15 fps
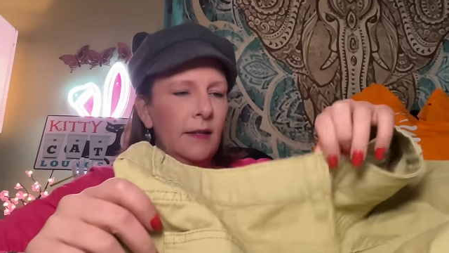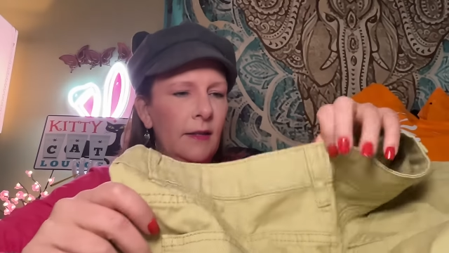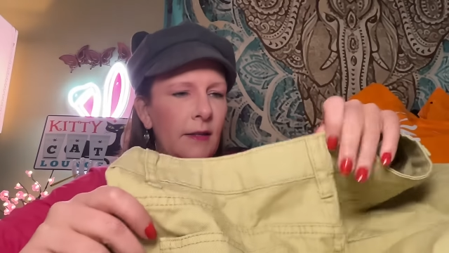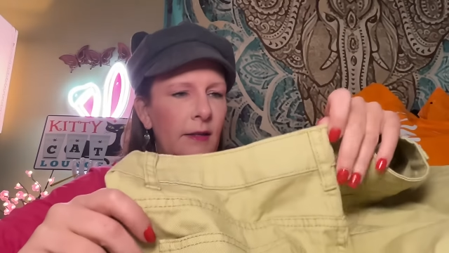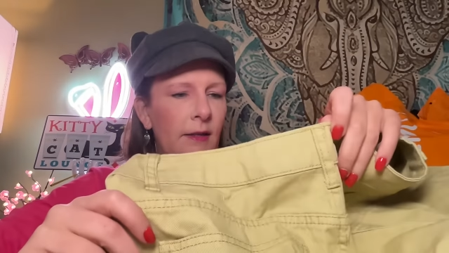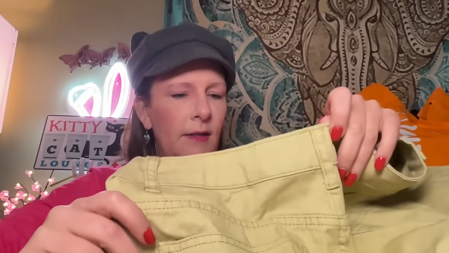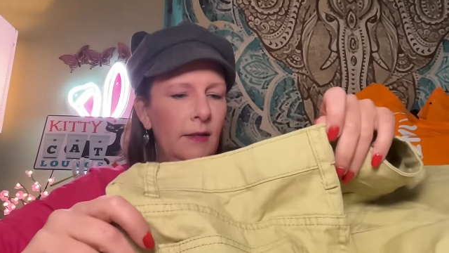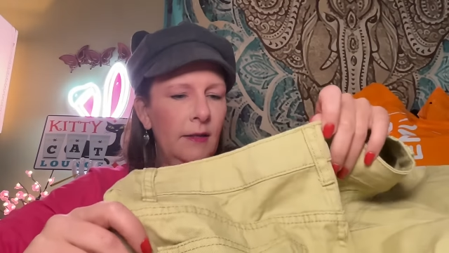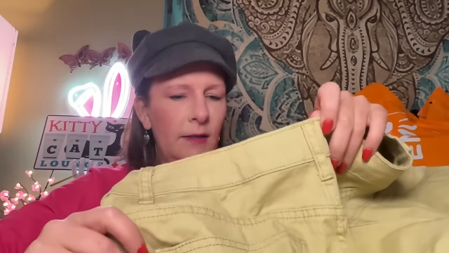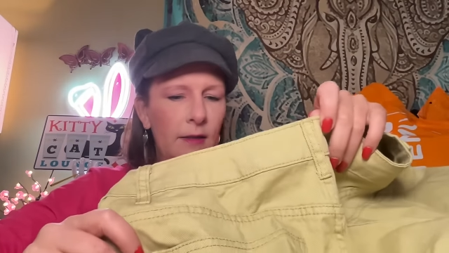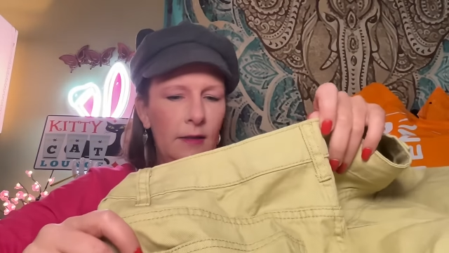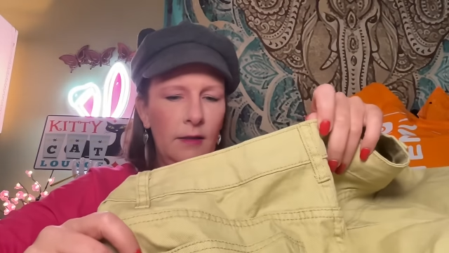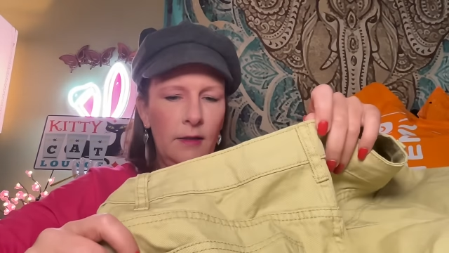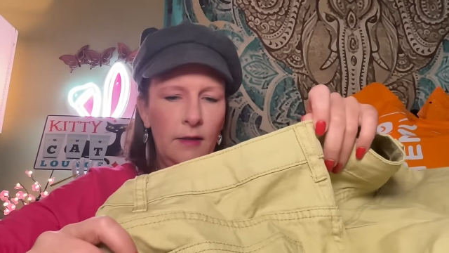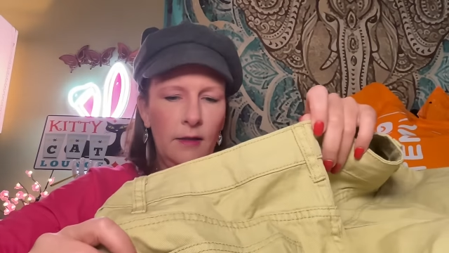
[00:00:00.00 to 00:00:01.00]

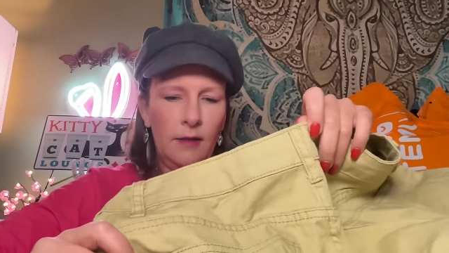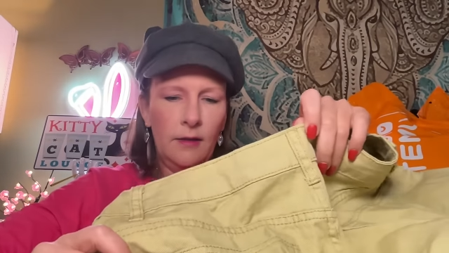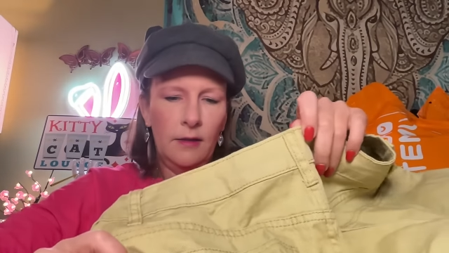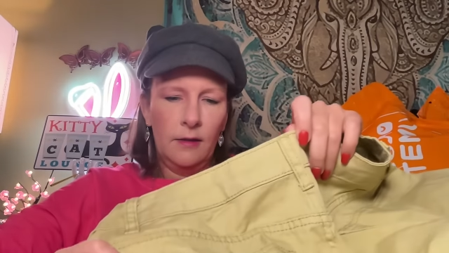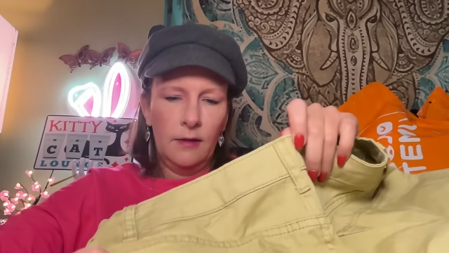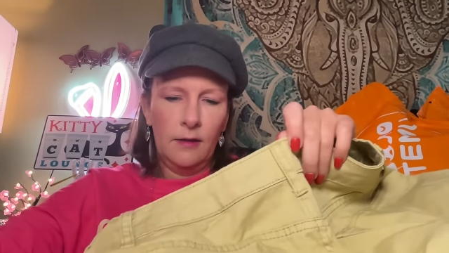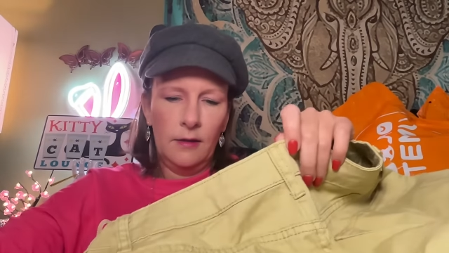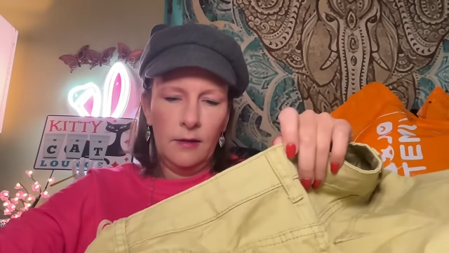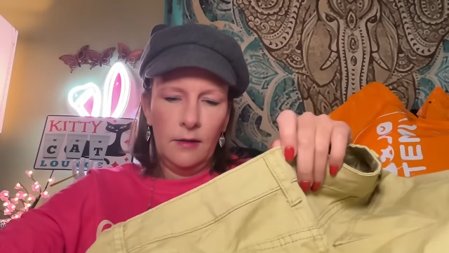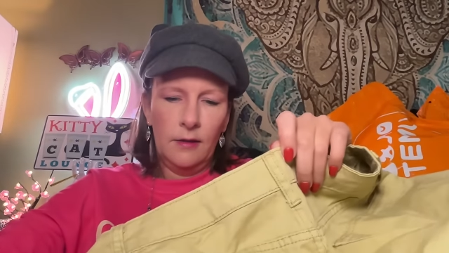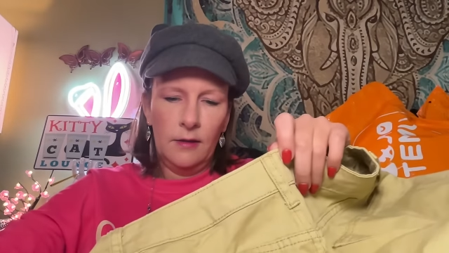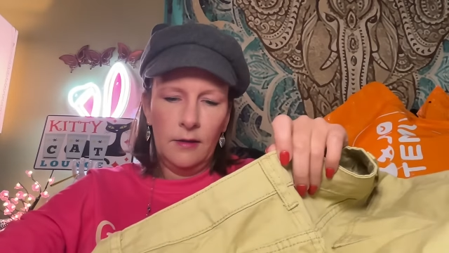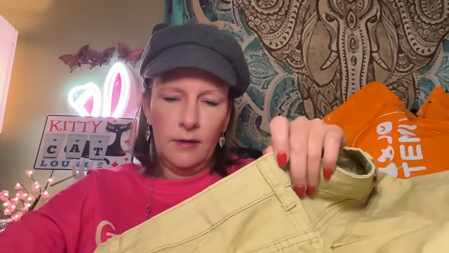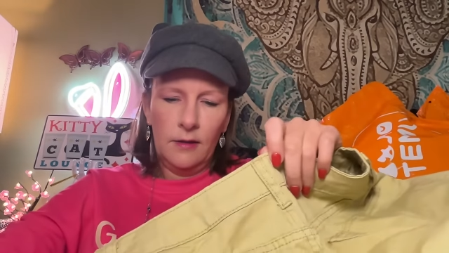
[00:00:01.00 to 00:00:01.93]
Nobody speaks.